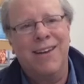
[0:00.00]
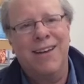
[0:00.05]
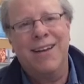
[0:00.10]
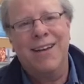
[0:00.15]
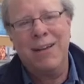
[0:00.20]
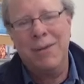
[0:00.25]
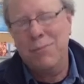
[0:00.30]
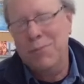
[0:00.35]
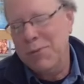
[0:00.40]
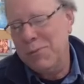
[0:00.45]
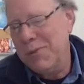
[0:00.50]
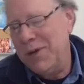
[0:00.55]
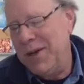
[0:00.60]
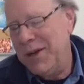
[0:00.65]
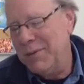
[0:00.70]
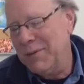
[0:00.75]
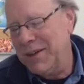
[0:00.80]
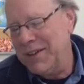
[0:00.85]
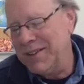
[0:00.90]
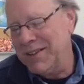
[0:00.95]
I keep
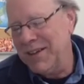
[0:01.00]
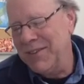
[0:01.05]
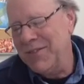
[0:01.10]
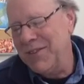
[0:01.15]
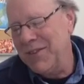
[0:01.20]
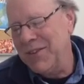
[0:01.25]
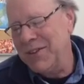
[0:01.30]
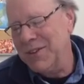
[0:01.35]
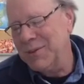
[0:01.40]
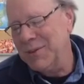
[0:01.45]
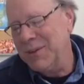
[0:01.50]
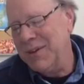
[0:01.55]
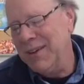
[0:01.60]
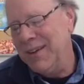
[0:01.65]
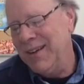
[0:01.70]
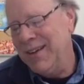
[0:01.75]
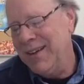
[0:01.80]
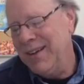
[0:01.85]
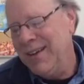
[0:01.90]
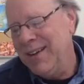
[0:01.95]
repeating myself on this one.
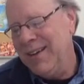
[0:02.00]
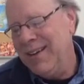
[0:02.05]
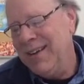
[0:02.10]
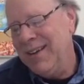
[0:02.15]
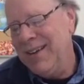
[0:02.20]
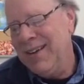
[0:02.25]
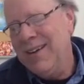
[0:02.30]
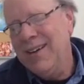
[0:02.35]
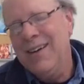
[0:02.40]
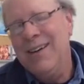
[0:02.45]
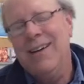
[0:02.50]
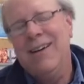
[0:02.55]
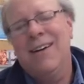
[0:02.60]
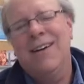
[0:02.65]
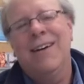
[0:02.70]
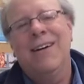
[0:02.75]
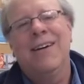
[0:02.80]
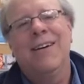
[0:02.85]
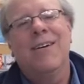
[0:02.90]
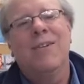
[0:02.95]

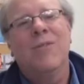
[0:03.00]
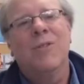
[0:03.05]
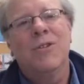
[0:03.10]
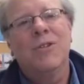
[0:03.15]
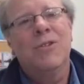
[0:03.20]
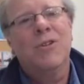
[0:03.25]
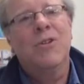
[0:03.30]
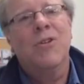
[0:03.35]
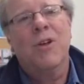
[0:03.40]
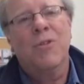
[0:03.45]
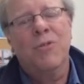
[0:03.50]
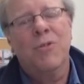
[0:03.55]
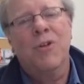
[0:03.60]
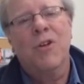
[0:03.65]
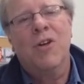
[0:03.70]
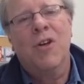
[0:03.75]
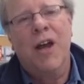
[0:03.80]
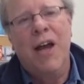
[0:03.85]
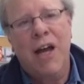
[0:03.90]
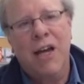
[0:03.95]
What you create through
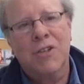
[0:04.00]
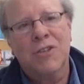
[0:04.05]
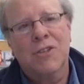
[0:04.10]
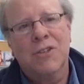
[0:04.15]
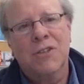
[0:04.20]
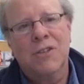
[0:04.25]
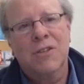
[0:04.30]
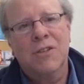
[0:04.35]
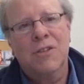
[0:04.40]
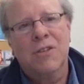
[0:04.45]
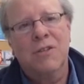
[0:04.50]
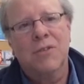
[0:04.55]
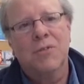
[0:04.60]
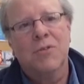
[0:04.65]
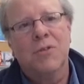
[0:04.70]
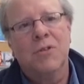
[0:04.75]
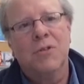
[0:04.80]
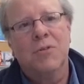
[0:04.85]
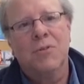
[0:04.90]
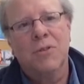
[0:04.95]
your actions,
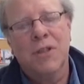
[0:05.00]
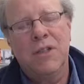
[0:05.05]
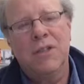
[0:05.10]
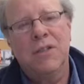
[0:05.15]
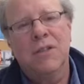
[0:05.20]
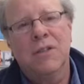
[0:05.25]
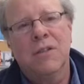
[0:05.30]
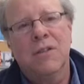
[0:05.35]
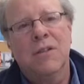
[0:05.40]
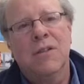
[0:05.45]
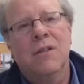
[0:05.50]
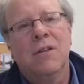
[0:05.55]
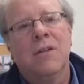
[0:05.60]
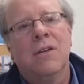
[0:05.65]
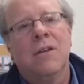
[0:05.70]
through your reason,